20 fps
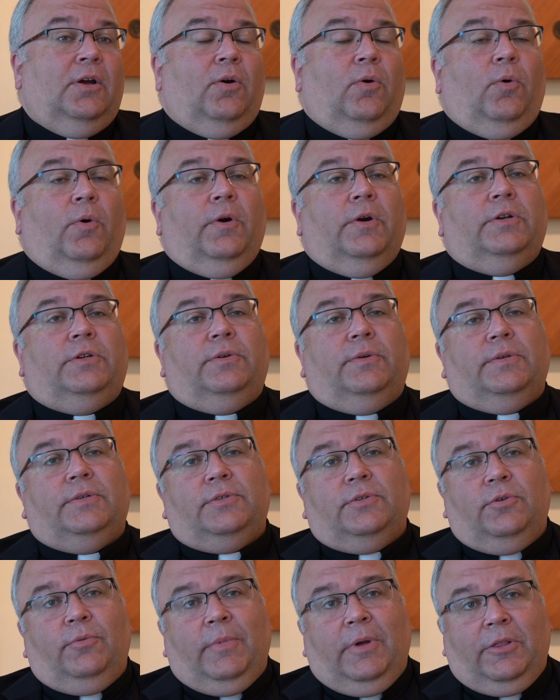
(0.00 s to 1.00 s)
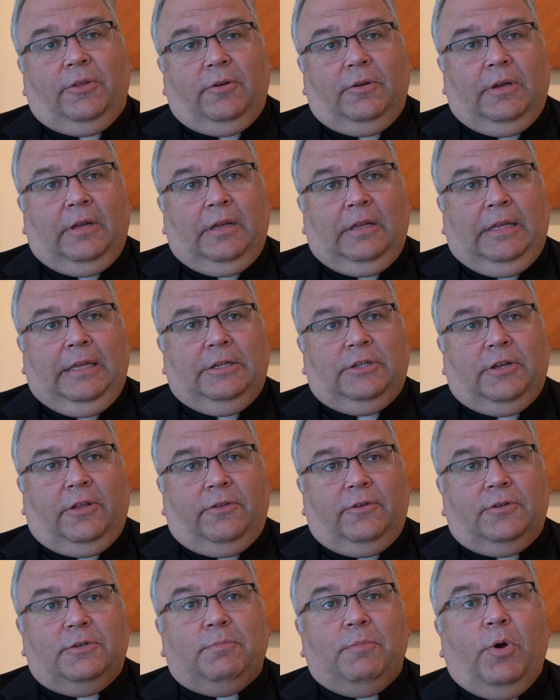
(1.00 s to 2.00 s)
or to assume each
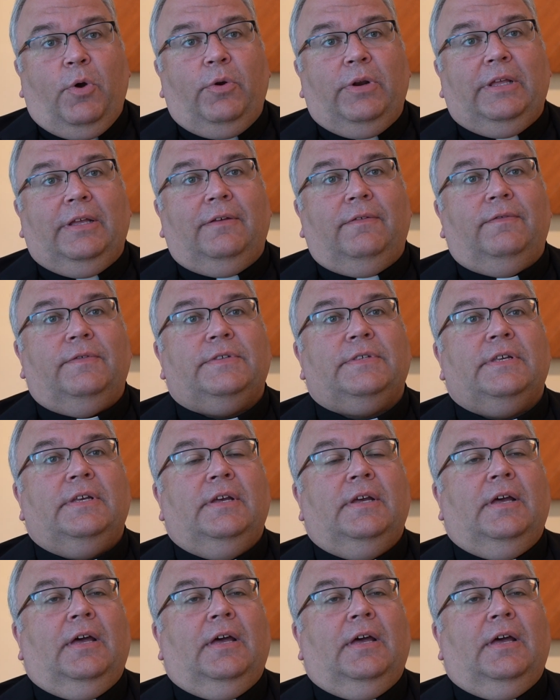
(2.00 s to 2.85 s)
other's motives,